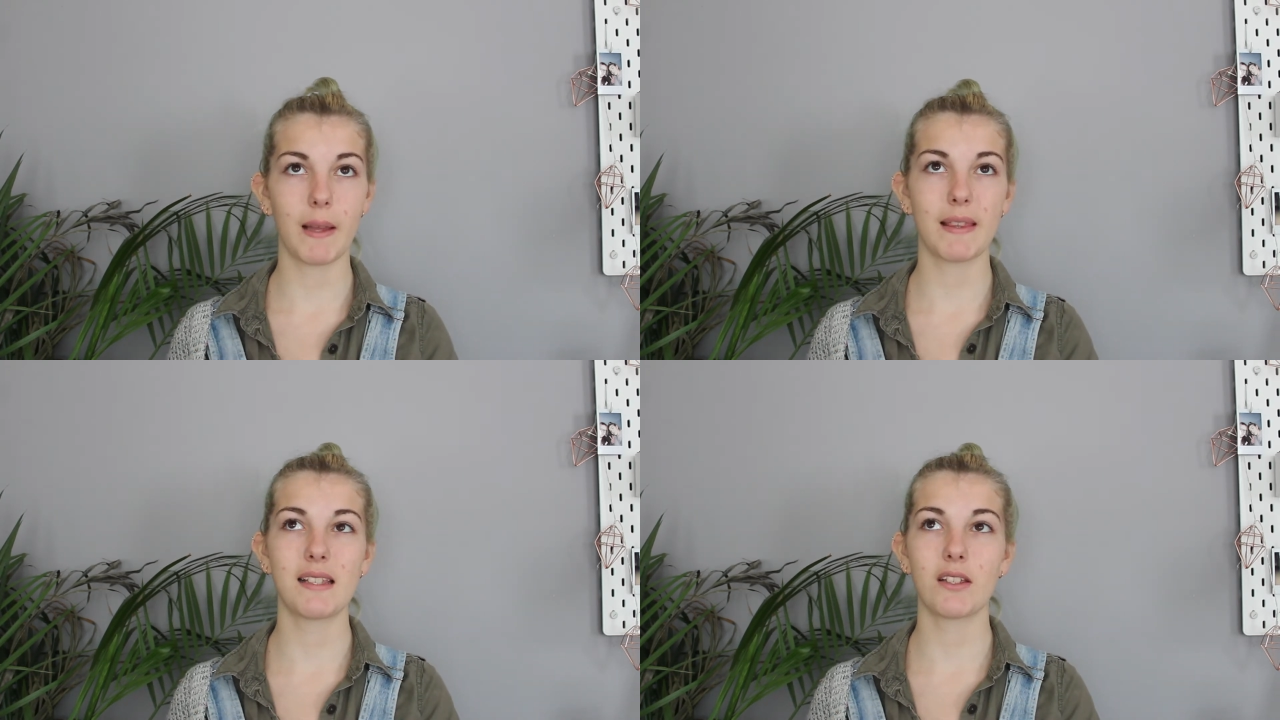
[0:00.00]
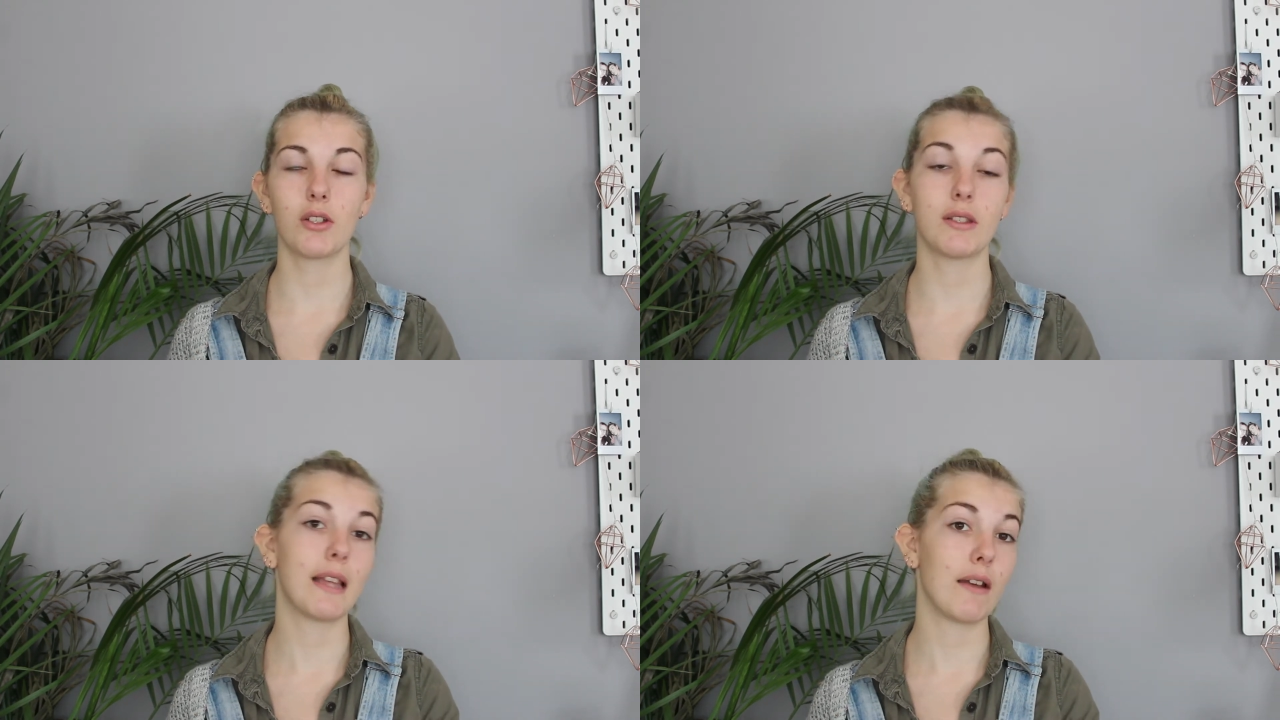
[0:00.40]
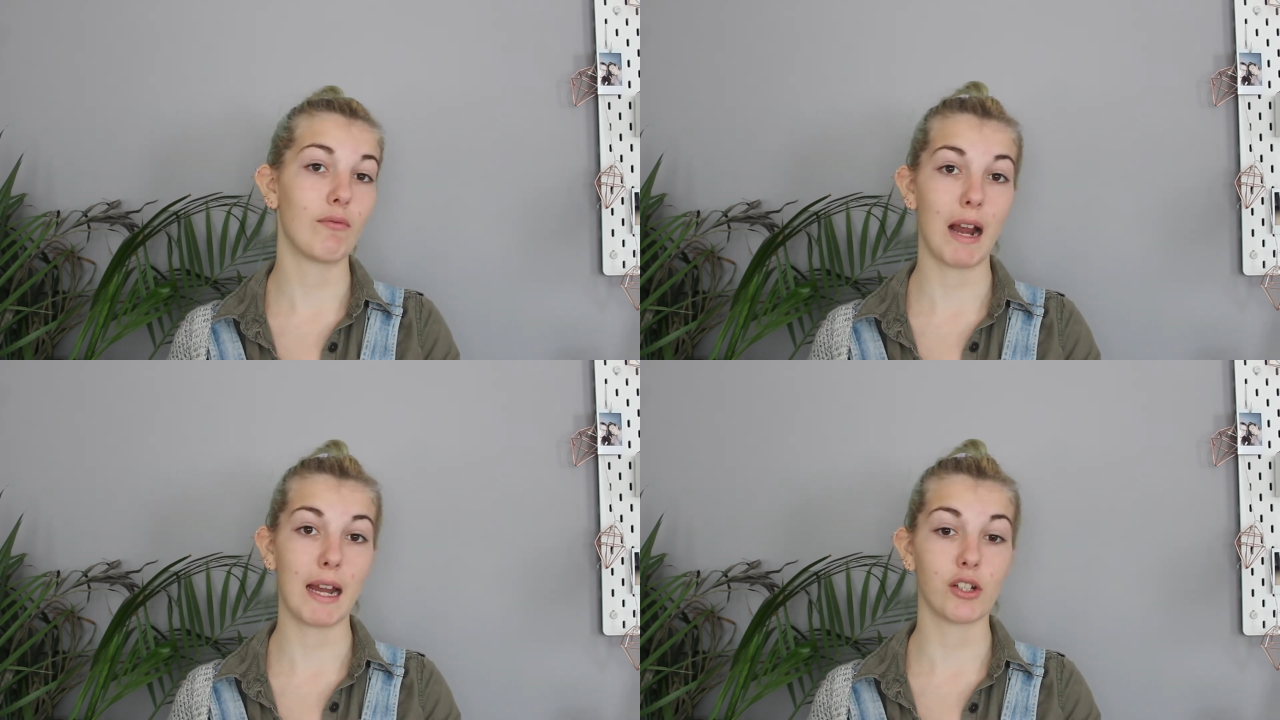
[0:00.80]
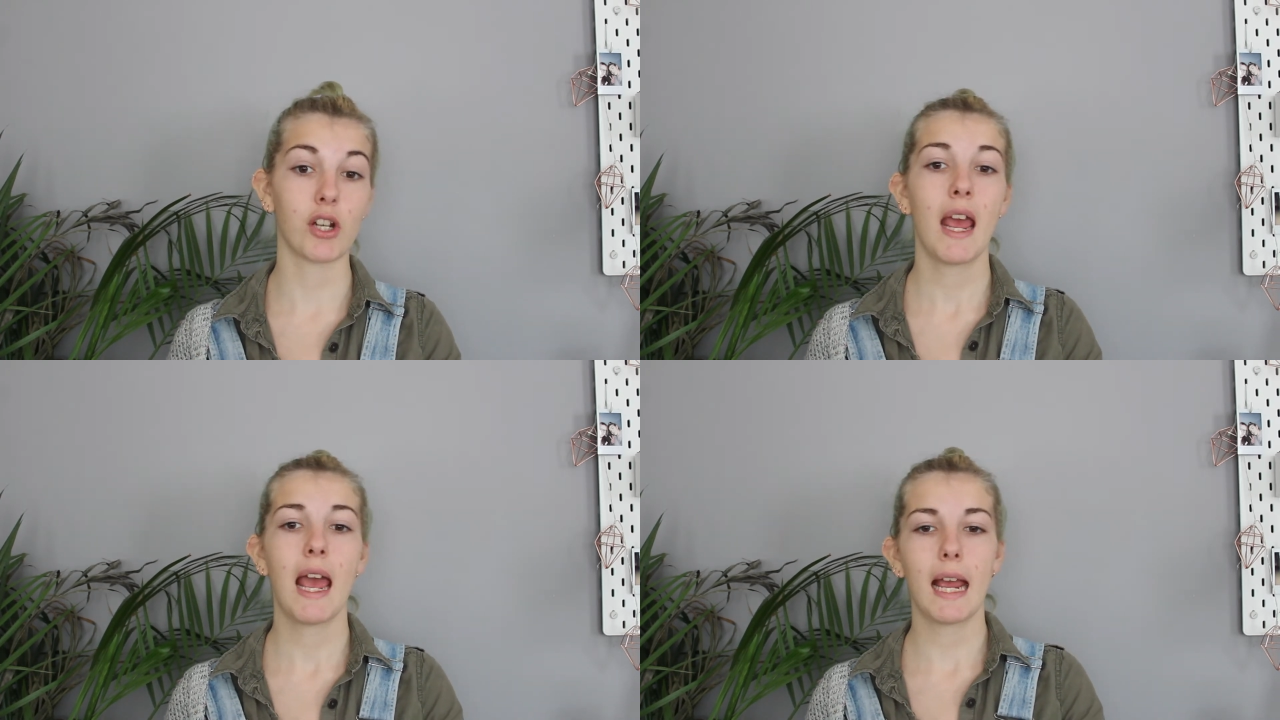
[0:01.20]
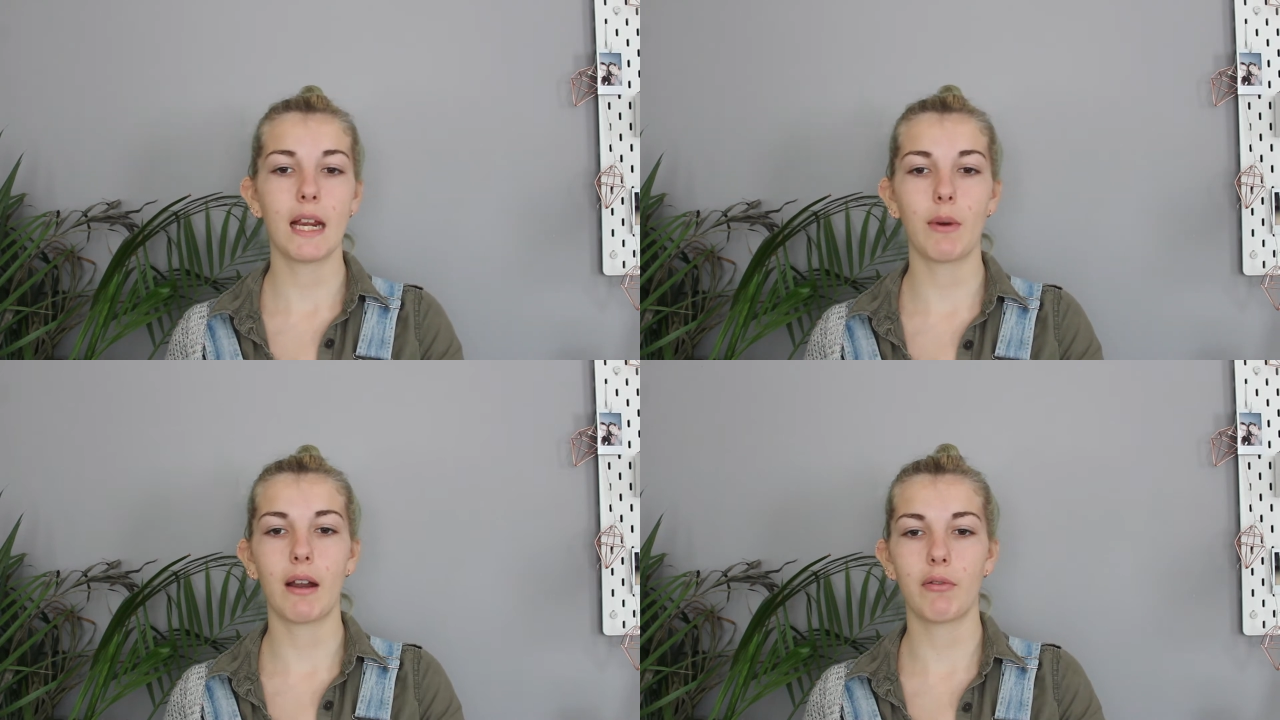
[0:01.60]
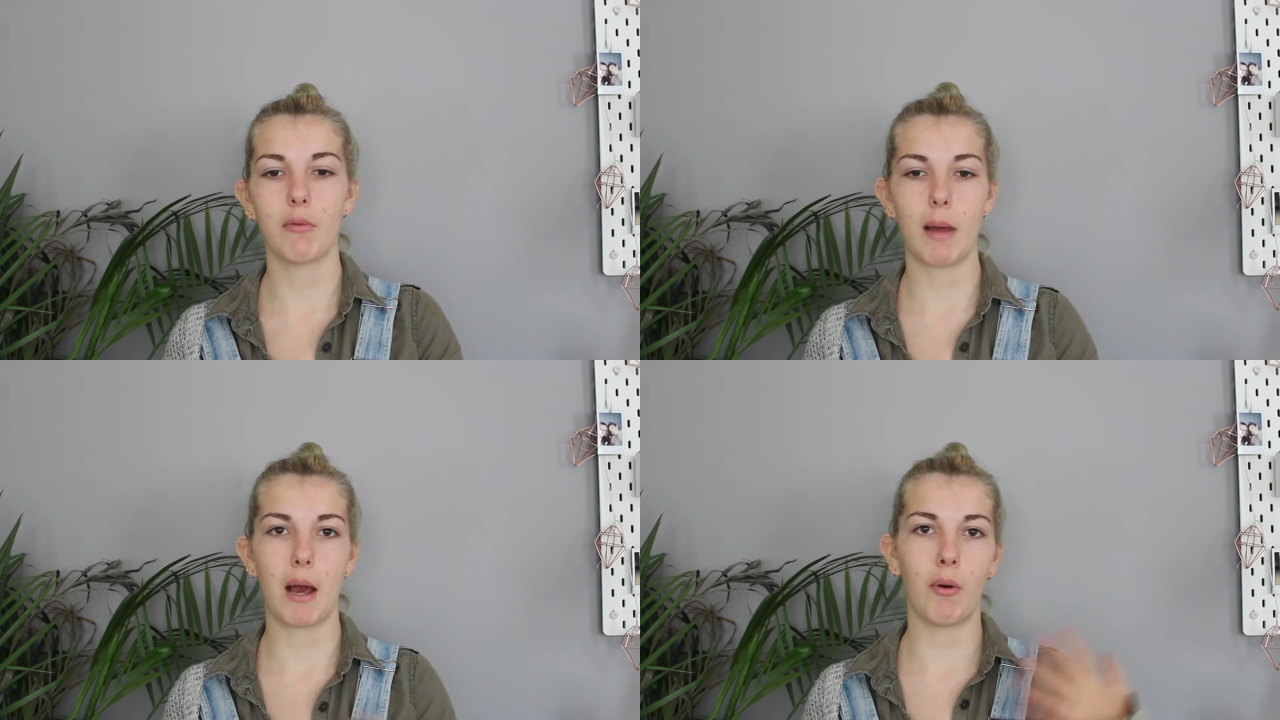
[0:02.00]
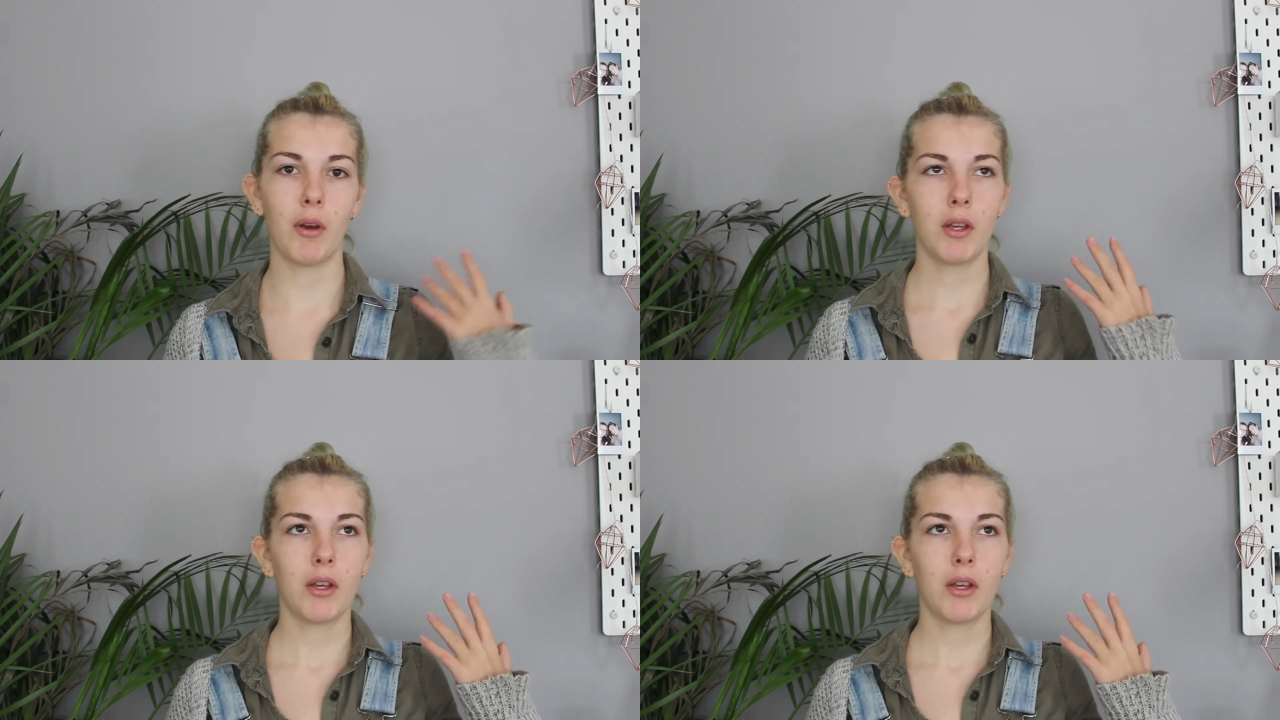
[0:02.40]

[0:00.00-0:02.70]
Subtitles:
But this could then range anywhere from about